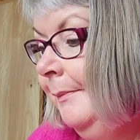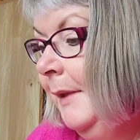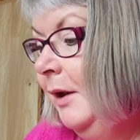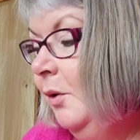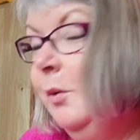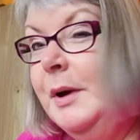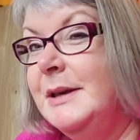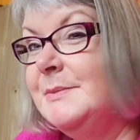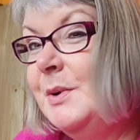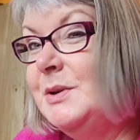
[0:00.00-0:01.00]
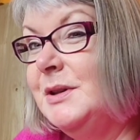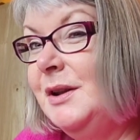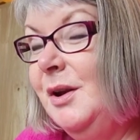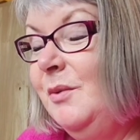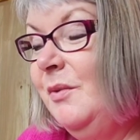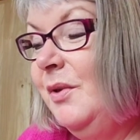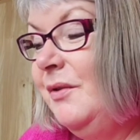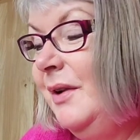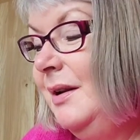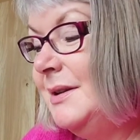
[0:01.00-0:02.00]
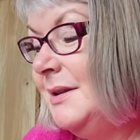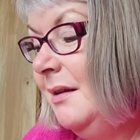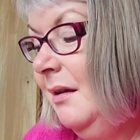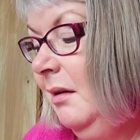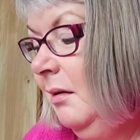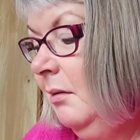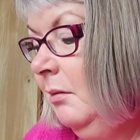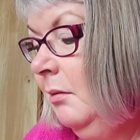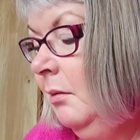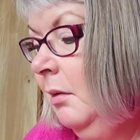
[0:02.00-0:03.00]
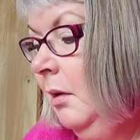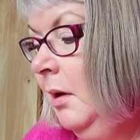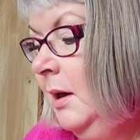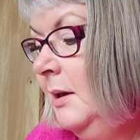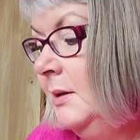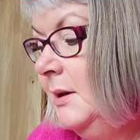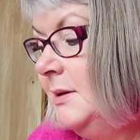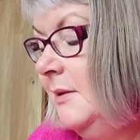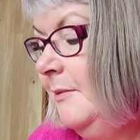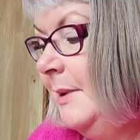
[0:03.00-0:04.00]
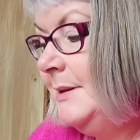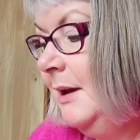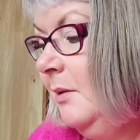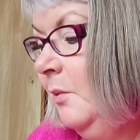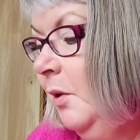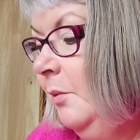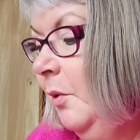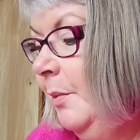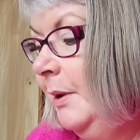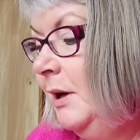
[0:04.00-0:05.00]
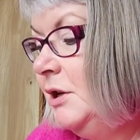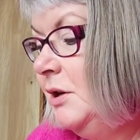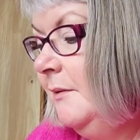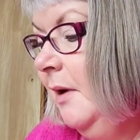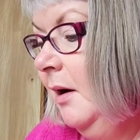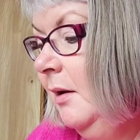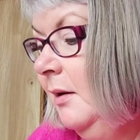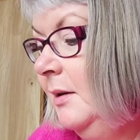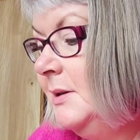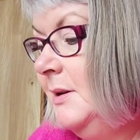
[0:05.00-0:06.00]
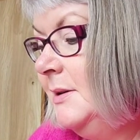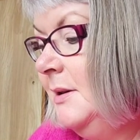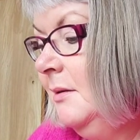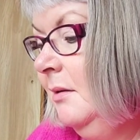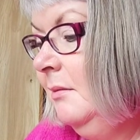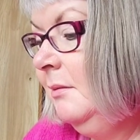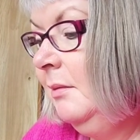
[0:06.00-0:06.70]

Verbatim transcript: in Norway it's mostly known for thrillers, I think. It's got stuff about Second World War, partition of Ireland, so it's a,